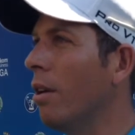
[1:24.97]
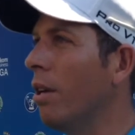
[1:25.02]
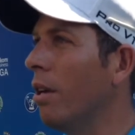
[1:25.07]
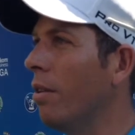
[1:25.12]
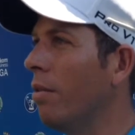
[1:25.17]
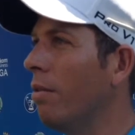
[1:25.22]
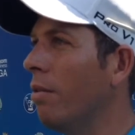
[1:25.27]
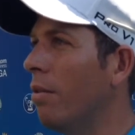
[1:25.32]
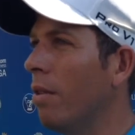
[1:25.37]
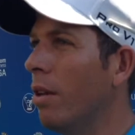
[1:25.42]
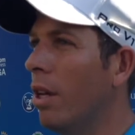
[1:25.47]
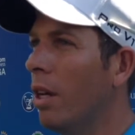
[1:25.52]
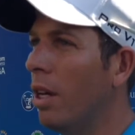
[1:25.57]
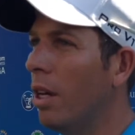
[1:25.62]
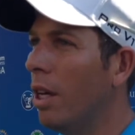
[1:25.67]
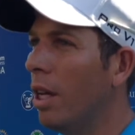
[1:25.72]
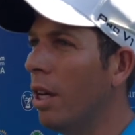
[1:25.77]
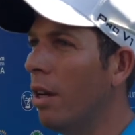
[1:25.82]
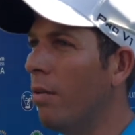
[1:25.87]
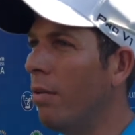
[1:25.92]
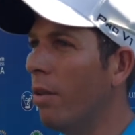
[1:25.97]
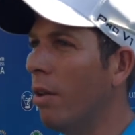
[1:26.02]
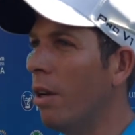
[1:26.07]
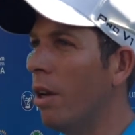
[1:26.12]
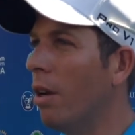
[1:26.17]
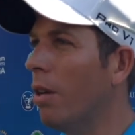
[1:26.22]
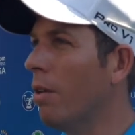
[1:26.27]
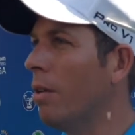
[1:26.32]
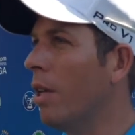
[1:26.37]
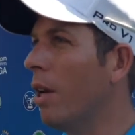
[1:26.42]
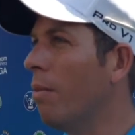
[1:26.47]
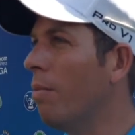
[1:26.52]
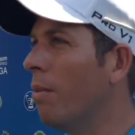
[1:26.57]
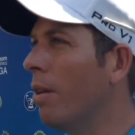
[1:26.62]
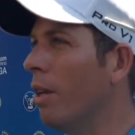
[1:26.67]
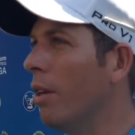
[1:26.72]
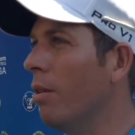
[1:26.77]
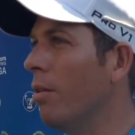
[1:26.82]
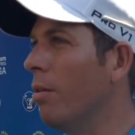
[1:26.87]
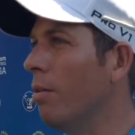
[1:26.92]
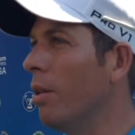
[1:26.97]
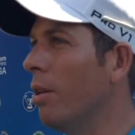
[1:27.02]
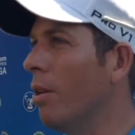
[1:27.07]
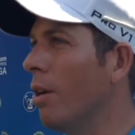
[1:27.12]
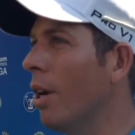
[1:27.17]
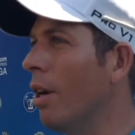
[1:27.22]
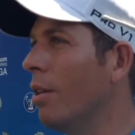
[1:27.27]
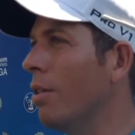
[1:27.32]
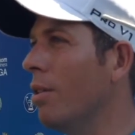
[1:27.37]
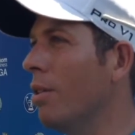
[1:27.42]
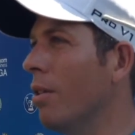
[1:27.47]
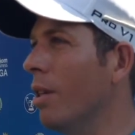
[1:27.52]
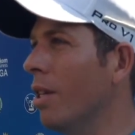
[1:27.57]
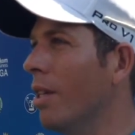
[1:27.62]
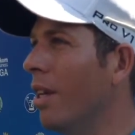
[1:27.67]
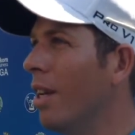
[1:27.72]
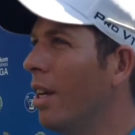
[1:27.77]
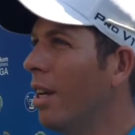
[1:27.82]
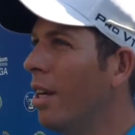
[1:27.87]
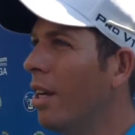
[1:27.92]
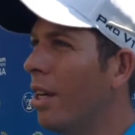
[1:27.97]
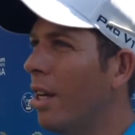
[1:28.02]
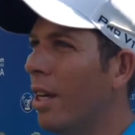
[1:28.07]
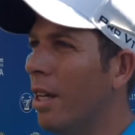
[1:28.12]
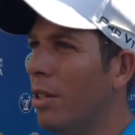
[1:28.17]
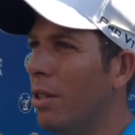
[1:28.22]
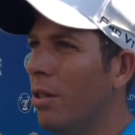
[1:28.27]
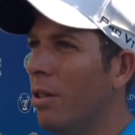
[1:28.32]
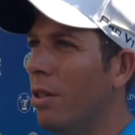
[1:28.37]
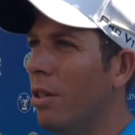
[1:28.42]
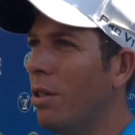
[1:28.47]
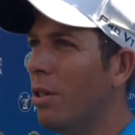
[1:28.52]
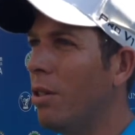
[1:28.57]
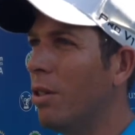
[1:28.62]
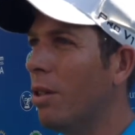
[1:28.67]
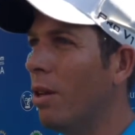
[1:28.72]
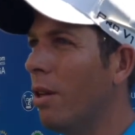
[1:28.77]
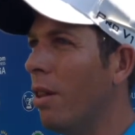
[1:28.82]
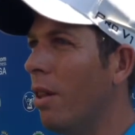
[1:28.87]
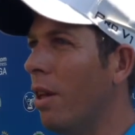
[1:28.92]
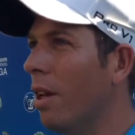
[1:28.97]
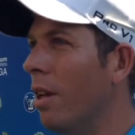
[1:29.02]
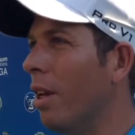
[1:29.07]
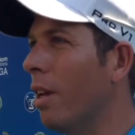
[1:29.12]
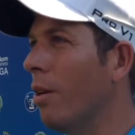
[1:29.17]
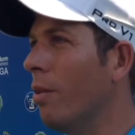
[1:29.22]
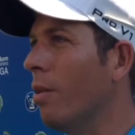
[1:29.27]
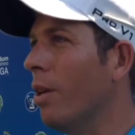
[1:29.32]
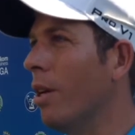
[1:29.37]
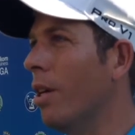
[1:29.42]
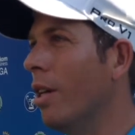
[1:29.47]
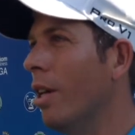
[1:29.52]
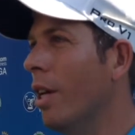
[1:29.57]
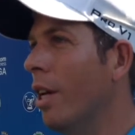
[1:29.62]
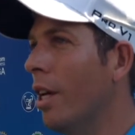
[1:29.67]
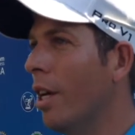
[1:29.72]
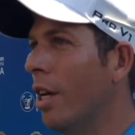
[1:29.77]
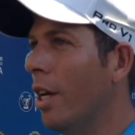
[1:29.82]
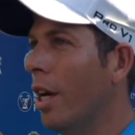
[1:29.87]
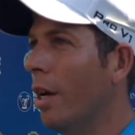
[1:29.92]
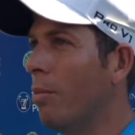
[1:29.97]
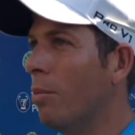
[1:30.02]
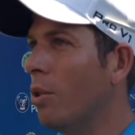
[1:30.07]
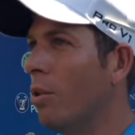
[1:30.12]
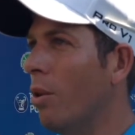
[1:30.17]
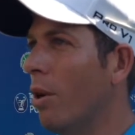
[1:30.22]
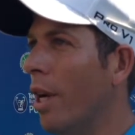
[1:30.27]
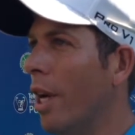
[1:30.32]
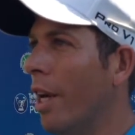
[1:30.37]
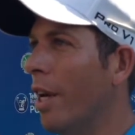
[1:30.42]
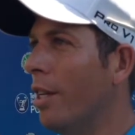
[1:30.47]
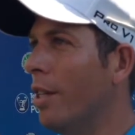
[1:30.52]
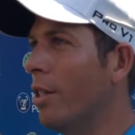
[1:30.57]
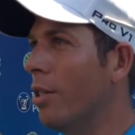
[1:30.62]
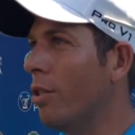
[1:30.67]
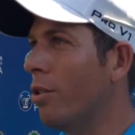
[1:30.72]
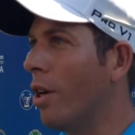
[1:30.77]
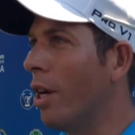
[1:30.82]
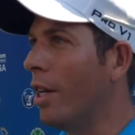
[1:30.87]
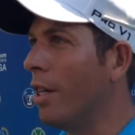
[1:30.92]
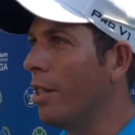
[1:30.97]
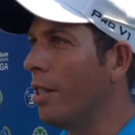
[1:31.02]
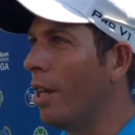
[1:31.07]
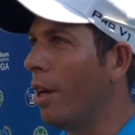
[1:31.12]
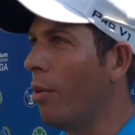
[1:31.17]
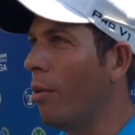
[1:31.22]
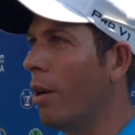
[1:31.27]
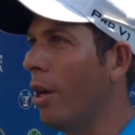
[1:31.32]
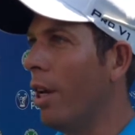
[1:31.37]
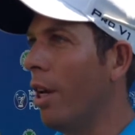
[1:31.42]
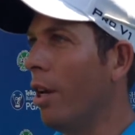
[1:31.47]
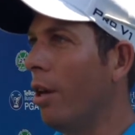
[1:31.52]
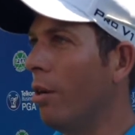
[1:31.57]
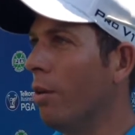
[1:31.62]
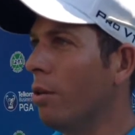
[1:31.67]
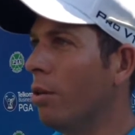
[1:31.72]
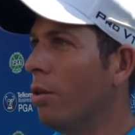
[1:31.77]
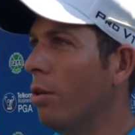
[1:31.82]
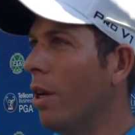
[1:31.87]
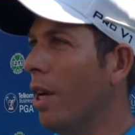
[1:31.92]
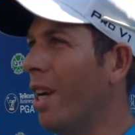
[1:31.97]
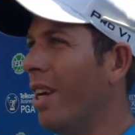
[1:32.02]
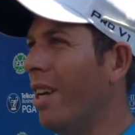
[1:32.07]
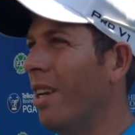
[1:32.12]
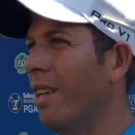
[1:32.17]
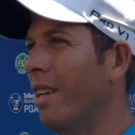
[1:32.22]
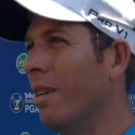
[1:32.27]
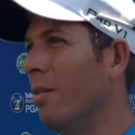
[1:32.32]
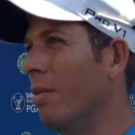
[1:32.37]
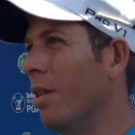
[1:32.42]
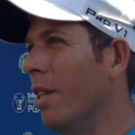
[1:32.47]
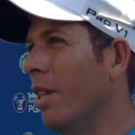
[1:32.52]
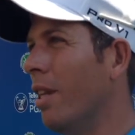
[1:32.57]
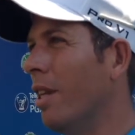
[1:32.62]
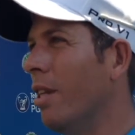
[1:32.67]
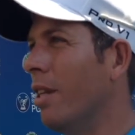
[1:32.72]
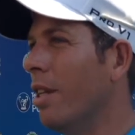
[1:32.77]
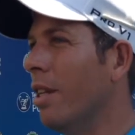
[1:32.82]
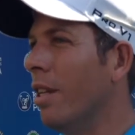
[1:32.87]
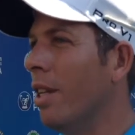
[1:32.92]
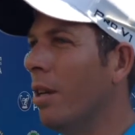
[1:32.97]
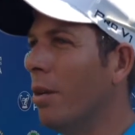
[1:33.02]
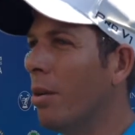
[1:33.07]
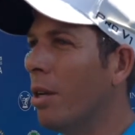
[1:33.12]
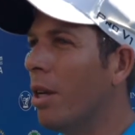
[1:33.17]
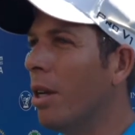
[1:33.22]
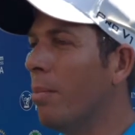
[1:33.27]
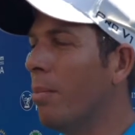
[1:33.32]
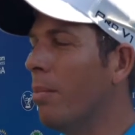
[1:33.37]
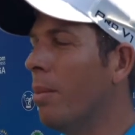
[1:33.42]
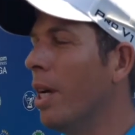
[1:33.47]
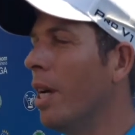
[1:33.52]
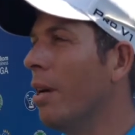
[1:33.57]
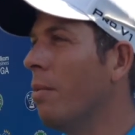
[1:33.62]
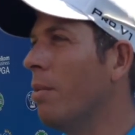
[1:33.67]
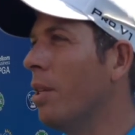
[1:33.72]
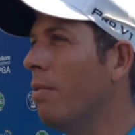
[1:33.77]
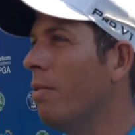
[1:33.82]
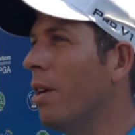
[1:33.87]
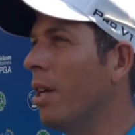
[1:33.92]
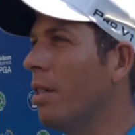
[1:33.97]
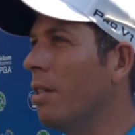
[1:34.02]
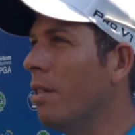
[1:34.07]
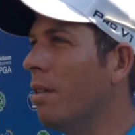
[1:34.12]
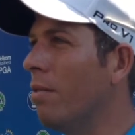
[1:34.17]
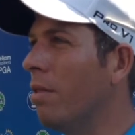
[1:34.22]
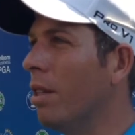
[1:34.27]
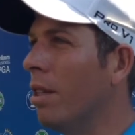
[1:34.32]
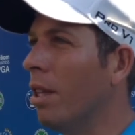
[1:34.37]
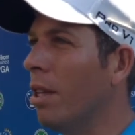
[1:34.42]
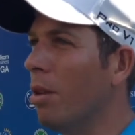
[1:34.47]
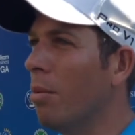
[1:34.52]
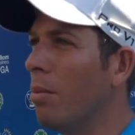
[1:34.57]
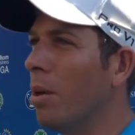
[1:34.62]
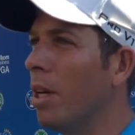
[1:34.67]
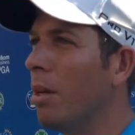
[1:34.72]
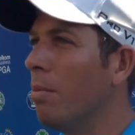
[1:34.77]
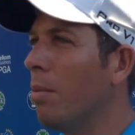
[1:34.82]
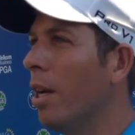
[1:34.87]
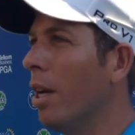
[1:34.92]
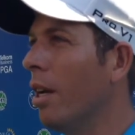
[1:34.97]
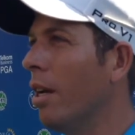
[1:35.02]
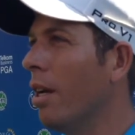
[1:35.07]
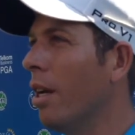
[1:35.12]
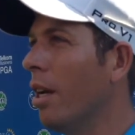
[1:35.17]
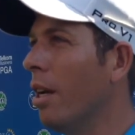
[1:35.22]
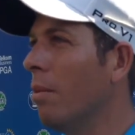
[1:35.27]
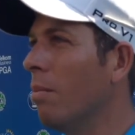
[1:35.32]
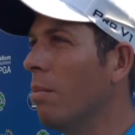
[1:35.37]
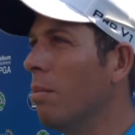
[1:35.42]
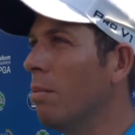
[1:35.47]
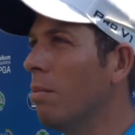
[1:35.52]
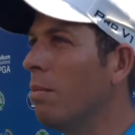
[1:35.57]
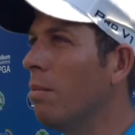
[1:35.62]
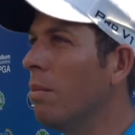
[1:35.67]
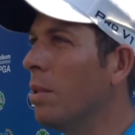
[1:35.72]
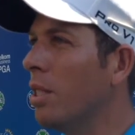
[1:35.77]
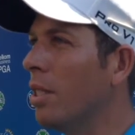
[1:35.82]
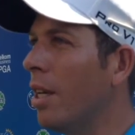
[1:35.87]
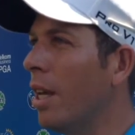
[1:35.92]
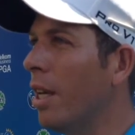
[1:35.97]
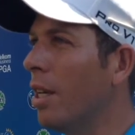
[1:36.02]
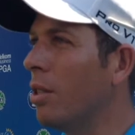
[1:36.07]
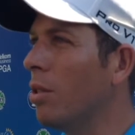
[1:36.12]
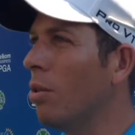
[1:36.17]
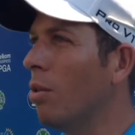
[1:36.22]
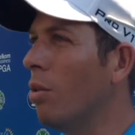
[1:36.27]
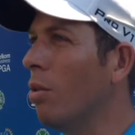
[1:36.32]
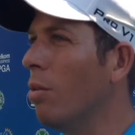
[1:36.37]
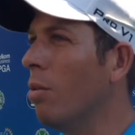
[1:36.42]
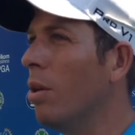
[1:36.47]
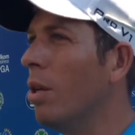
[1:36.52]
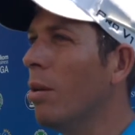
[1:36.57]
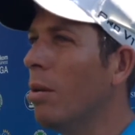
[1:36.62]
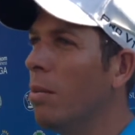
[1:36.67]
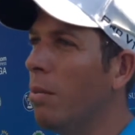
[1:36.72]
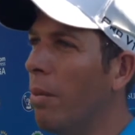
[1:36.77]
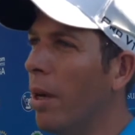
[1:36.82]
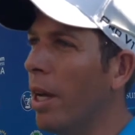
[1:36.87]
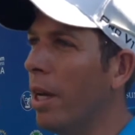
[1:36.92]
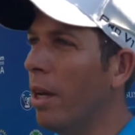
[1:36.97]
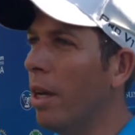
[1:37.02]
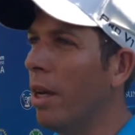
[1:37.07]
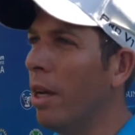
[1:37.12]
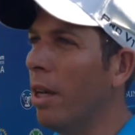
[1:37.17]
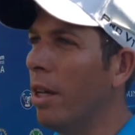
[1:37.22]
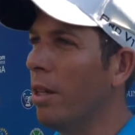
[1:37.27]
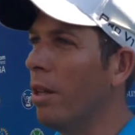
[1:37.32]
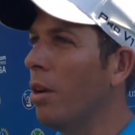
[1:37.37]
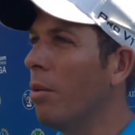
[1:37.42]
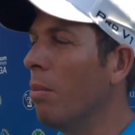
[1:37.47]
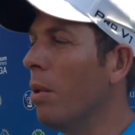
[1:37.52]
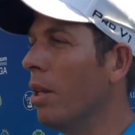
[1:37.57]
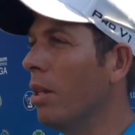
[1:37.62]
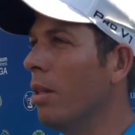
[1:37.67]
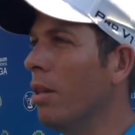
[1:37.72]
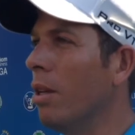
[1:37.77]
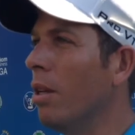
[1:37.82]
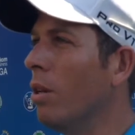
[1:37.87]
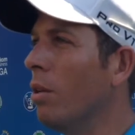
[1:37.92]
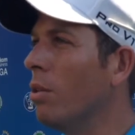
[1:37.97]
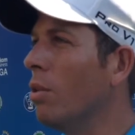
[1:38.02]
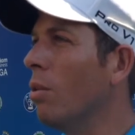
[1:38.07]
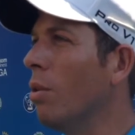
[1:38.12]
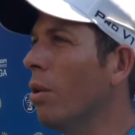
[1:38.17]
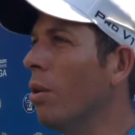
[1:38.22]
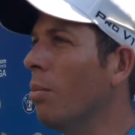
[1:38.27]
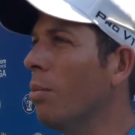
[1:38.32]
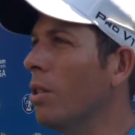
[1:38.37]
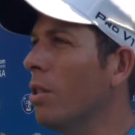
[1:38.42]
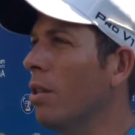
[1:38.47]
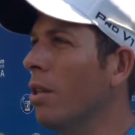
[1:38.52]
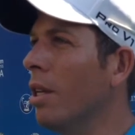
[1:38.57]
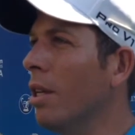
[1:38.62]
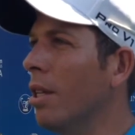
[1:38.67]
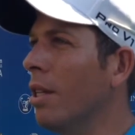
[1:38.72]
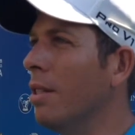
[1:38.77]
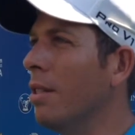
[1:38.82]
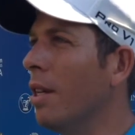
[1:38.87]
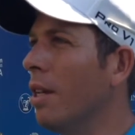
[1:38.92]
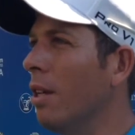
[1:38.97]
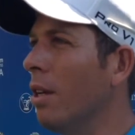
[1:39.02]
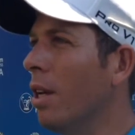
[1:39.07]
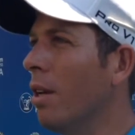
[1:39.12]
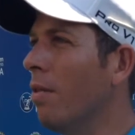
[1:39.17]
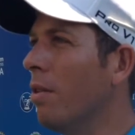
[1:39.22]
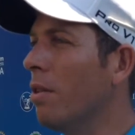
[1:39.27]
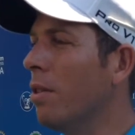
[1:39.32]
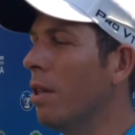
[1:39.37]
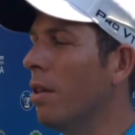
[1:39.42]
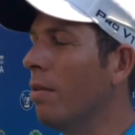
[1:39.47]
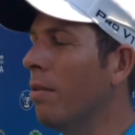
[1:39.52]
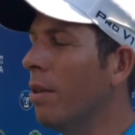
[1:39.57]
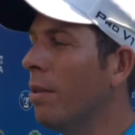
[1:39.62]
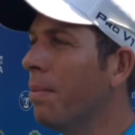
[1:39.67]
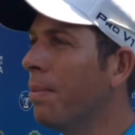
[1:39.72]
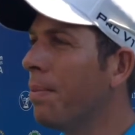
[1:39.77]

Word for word: And if and if you don't, hopefully you, you're close to it as soon as you start thinking, well, I'm two ahead, just try and stay one ahead or two ahead, and then, then you come, become defensive and then you might make um, mistakes or make uh, don't use all the opportunities that you give yourself.